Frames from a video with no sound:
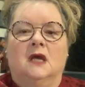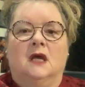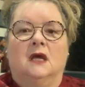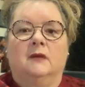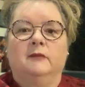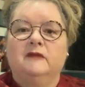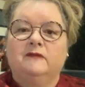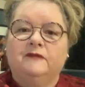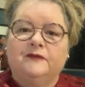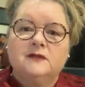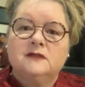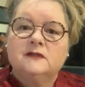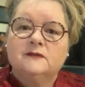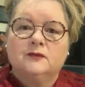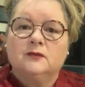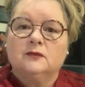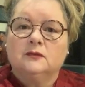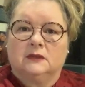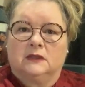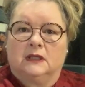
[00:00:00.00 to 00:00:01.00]
I mean, first
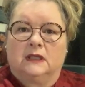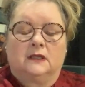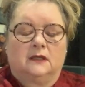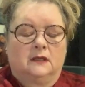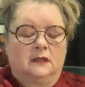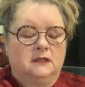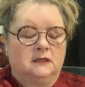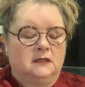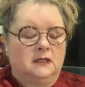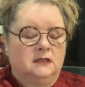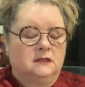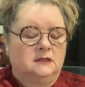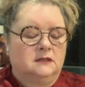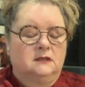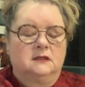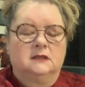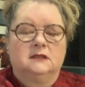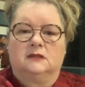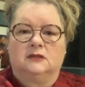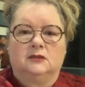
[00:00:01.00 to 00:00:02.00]
of all, like
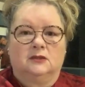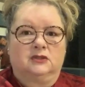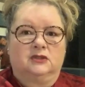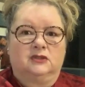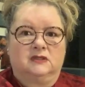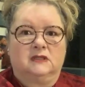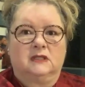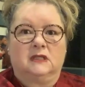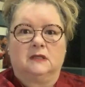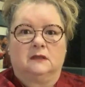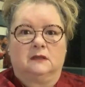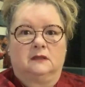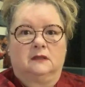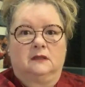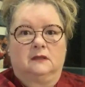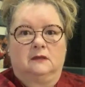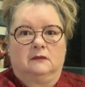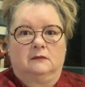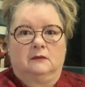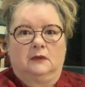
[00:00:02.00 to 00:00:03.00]
it's not just the
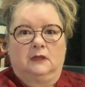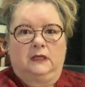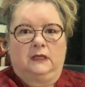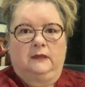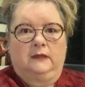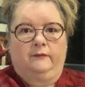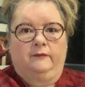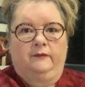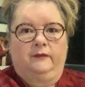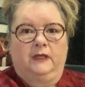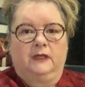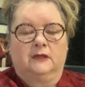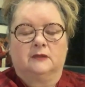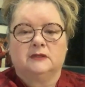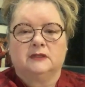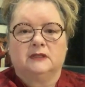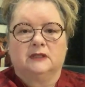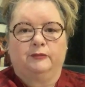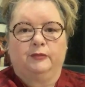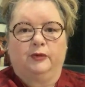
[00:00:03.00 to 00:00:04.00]

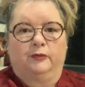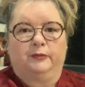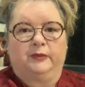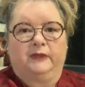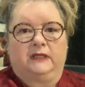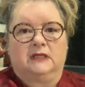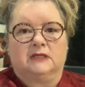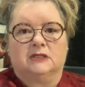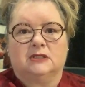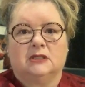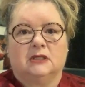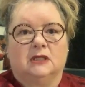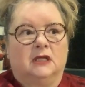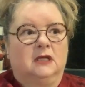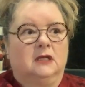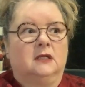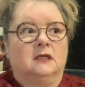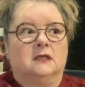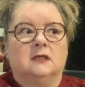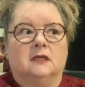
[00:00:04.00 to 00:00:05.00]
elderly population,
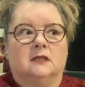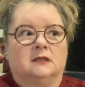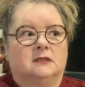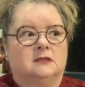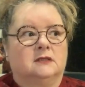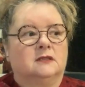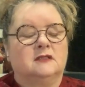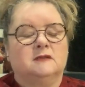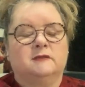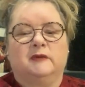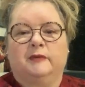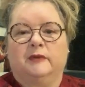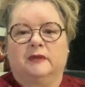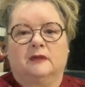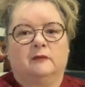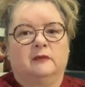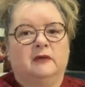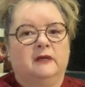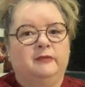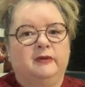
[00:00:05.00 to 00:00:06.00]
and excuse me, but
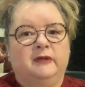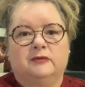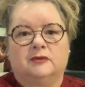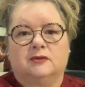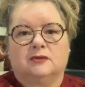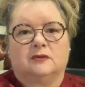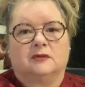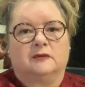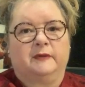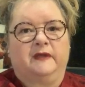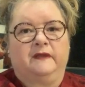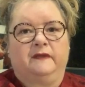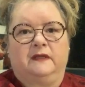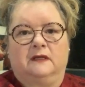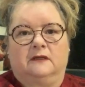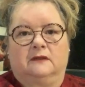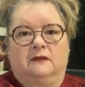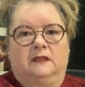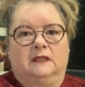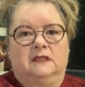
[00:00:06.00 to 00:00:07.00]
the way people talk about
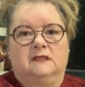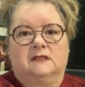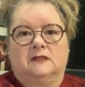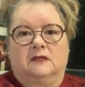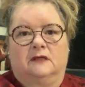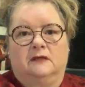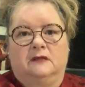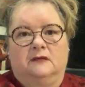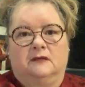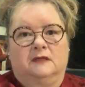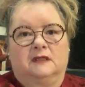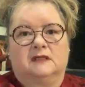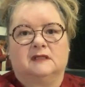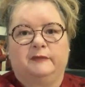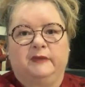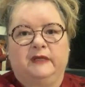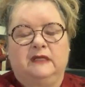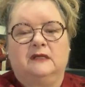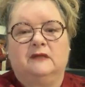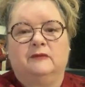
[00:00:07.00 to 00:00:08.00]
the elderly as though they're
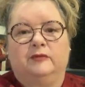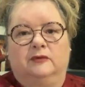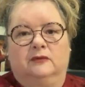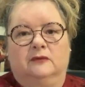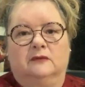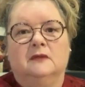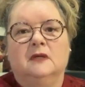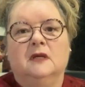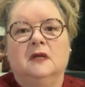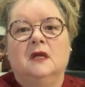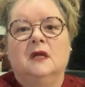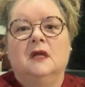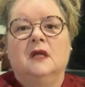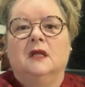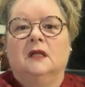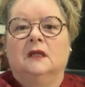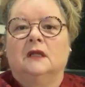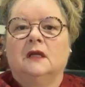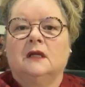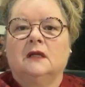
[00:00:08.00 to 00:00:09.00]
expendable.
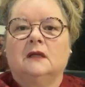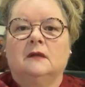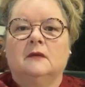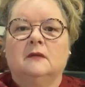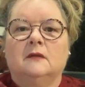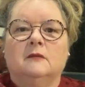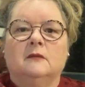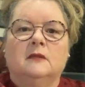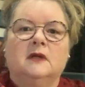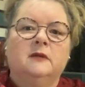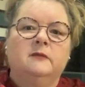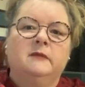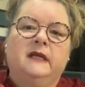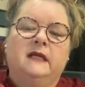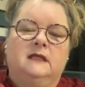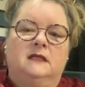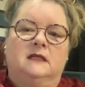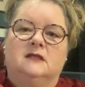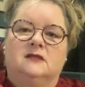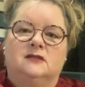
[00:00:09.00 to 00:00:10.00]
Yeah. Like my
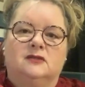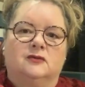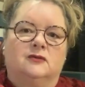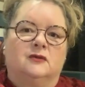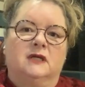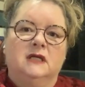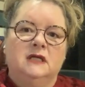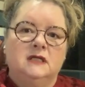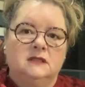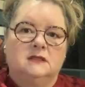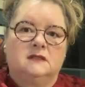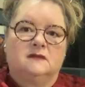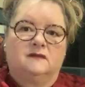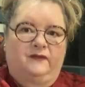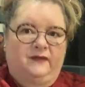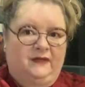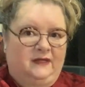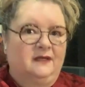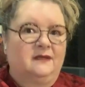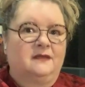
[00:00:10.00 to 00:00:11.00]
mate next door, his
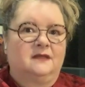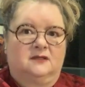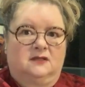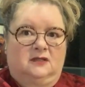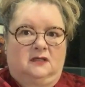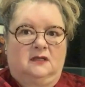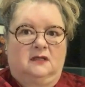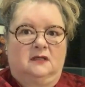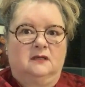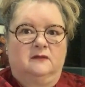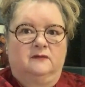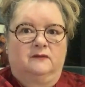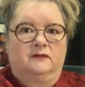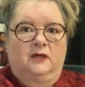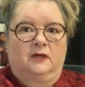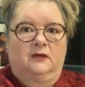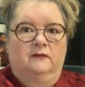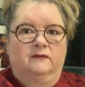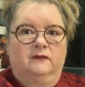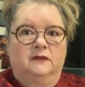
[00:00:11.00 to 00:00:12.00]
father died of
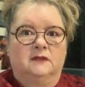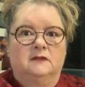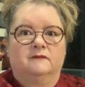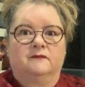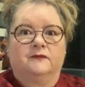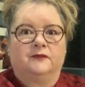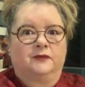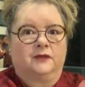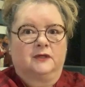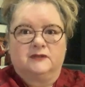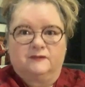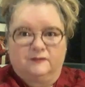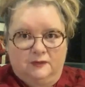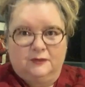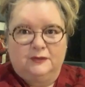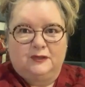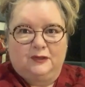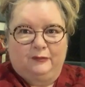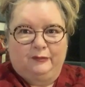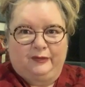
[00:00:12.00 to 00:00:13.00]
COVID. For those of
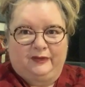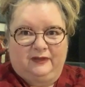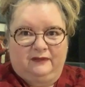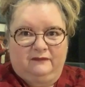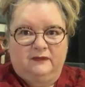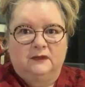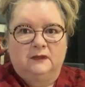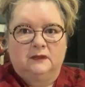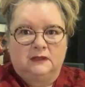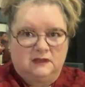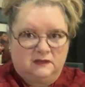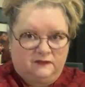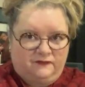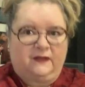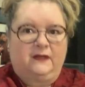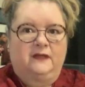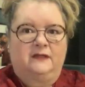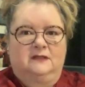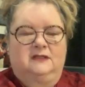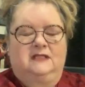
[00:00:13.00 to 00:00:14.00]
you who don't believe it, his
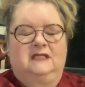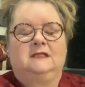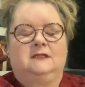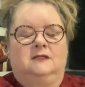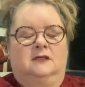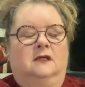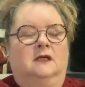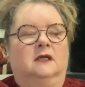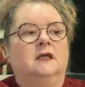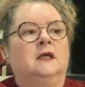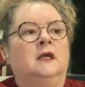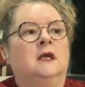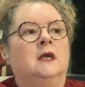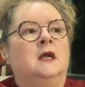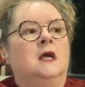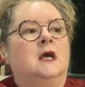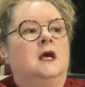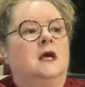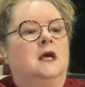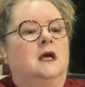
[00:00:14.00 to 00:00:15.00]
father did die,
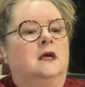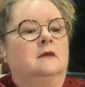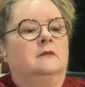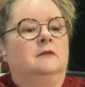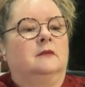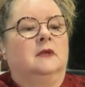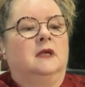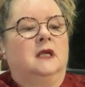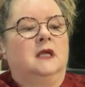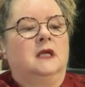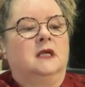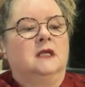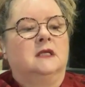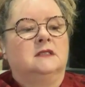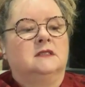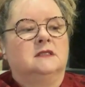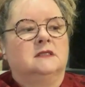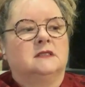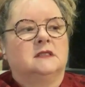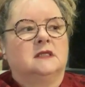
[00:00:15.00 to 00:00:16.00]

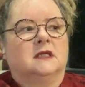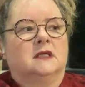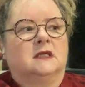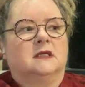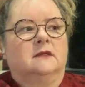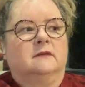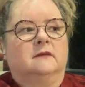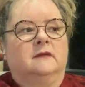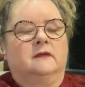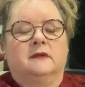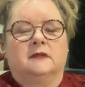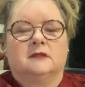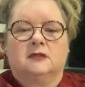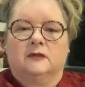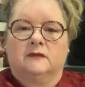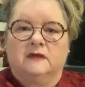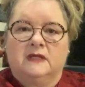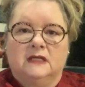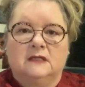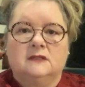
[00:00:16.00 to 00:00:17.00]

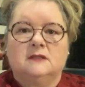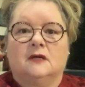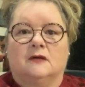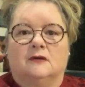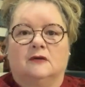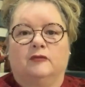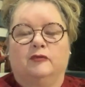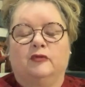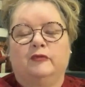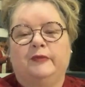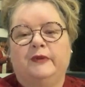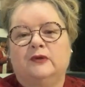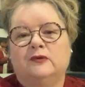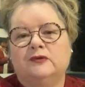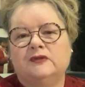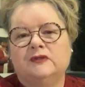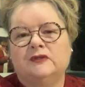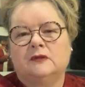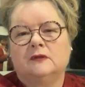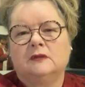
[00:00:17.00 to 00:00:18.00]
so that's horrible. But
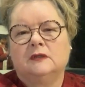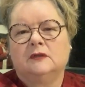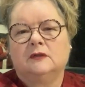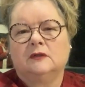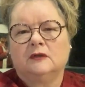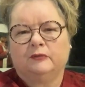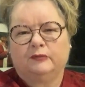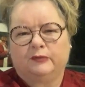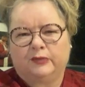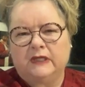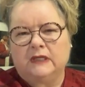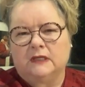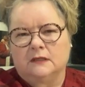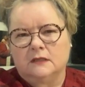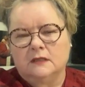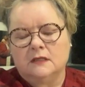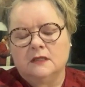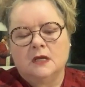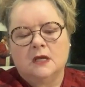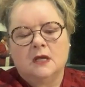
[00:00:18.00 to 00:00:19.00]
also, you look at
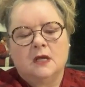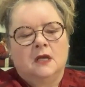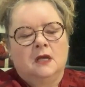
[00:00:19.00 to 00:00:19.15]
Britain.